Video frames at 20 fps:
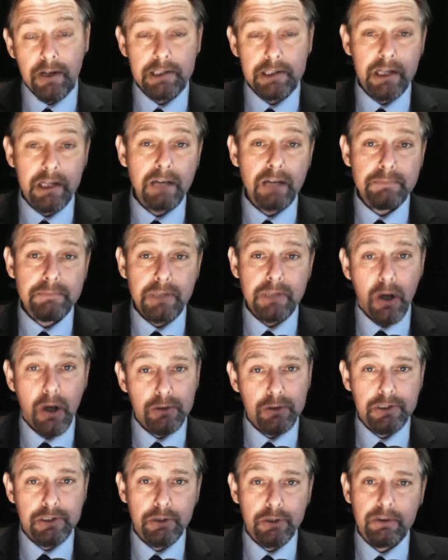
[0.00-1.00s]
First up, the
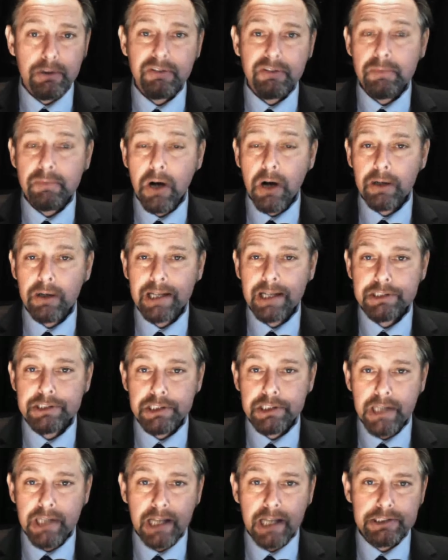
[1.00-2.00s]
story from our
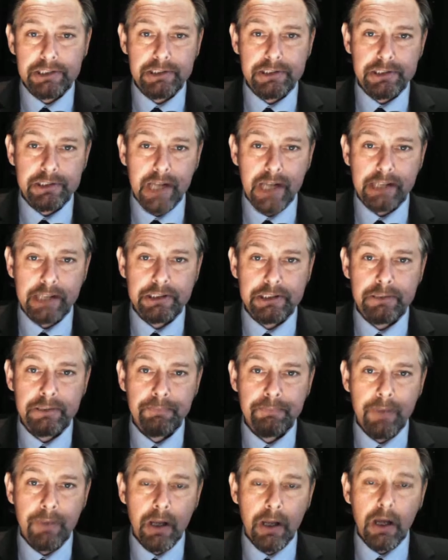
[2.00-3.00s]
legislation section.
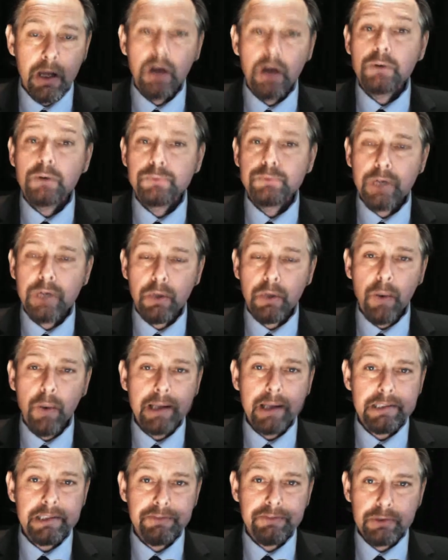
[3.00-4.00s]

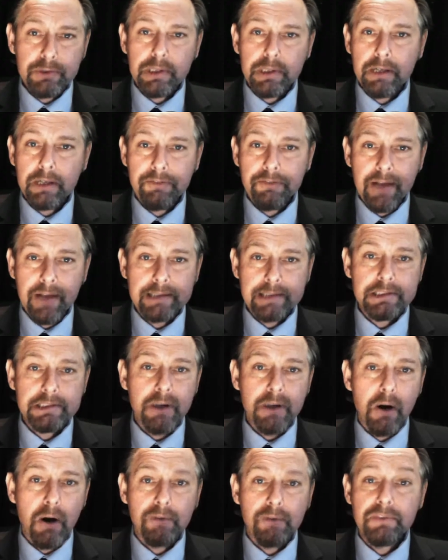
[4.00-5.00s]
Request for the defence
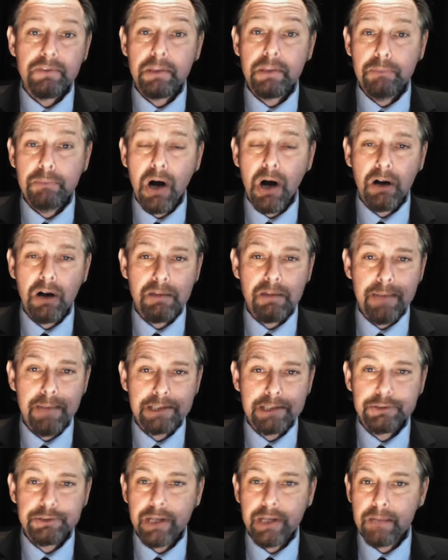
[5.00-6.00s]
of the
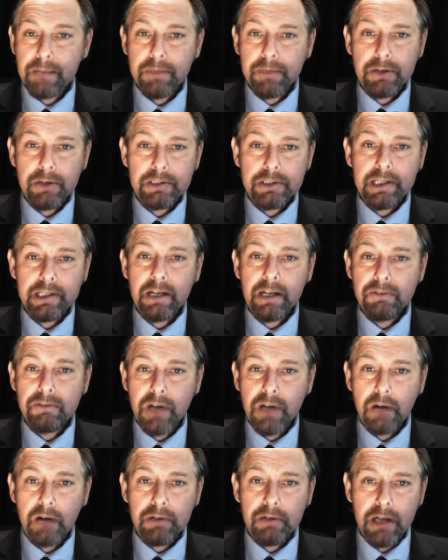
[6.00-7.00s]
parliamentary immunity of
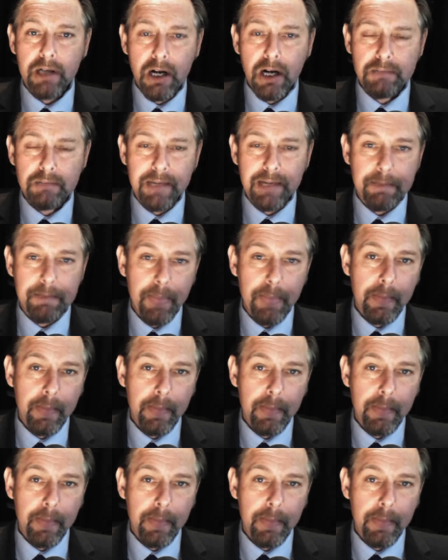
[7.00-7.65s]
Lara Comi.